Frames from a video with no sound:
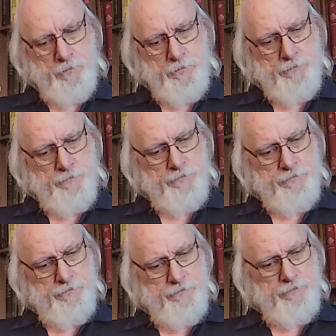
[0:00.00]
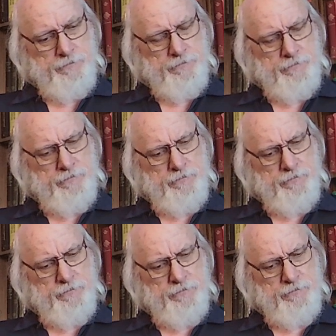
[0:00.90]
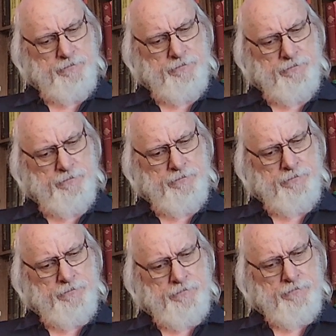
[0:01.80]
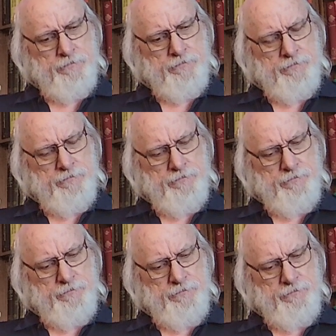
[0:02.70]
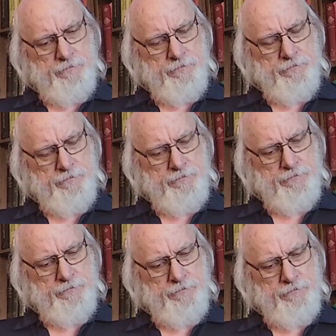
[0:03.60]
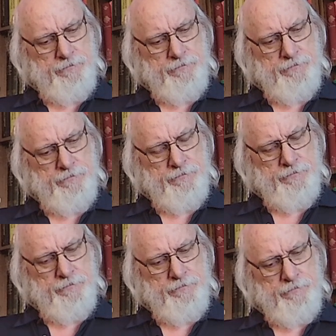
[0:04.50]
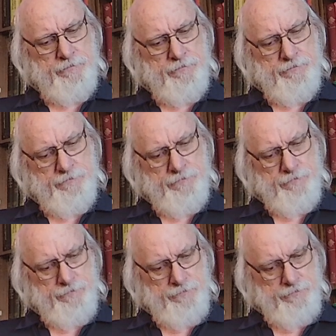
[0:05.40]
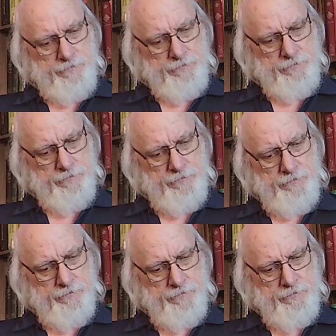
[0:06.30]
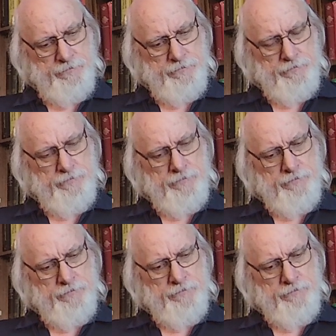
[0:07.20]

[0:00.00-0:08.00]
The person shown says nothing.